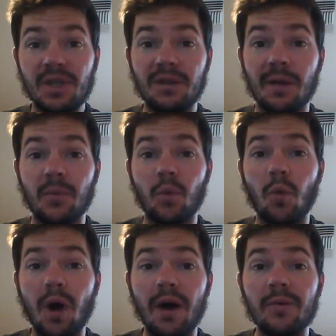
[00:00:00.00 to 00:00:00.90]
Number
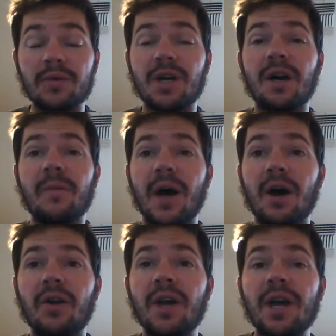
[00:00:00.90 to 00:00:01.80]
one, we'll talk
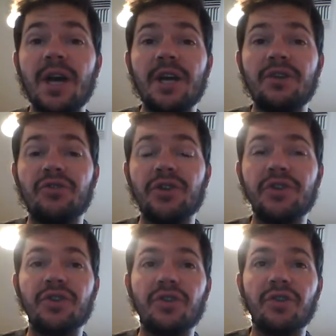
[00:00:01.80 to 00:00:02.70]
about
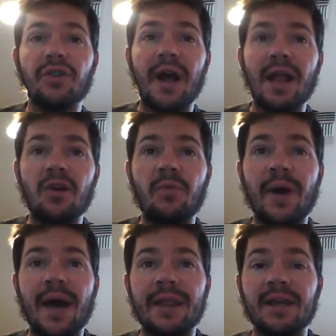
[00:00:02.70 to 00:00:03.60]
traditional
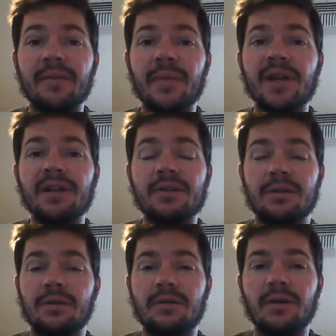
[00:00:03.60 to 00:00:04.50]
allopathic medicine.